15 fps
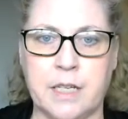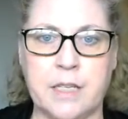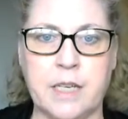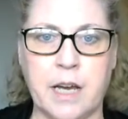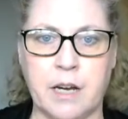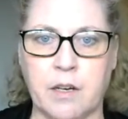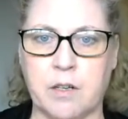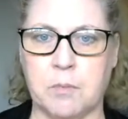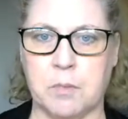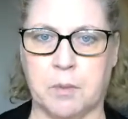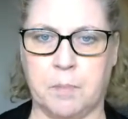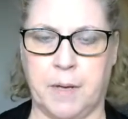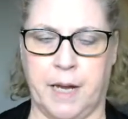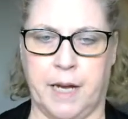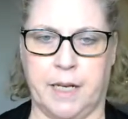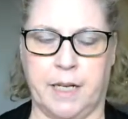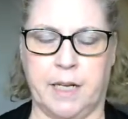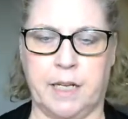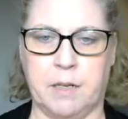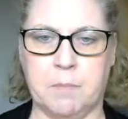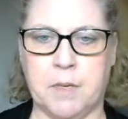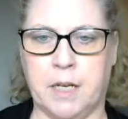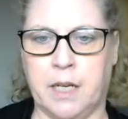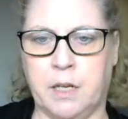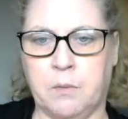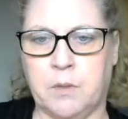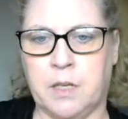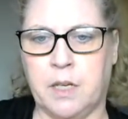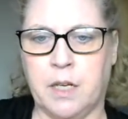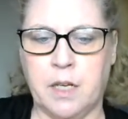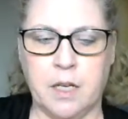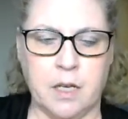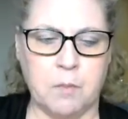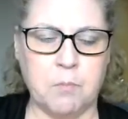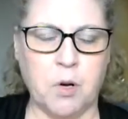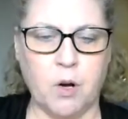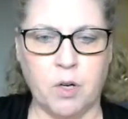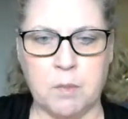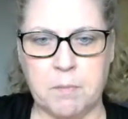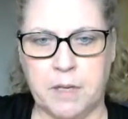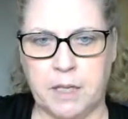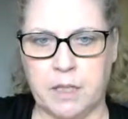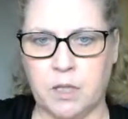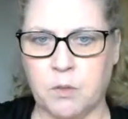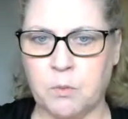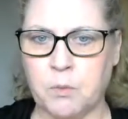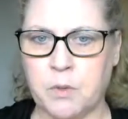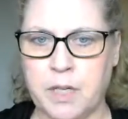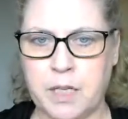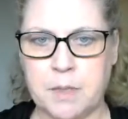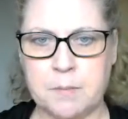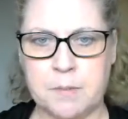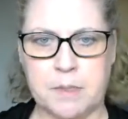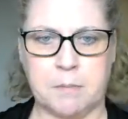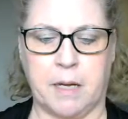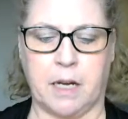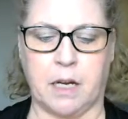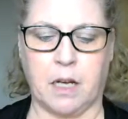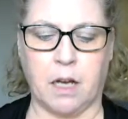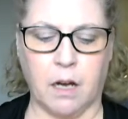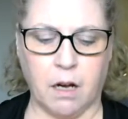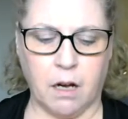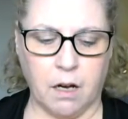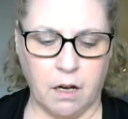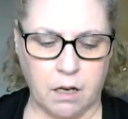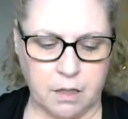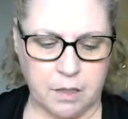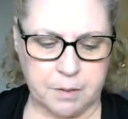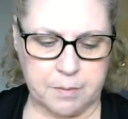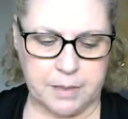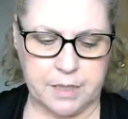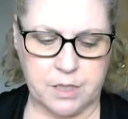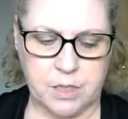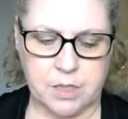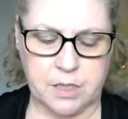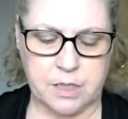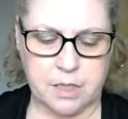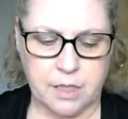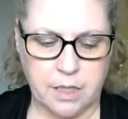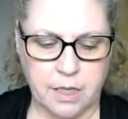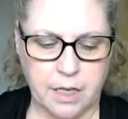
terrible pain. Anybody would poke me in the ribs, I'm like, oh, it's just,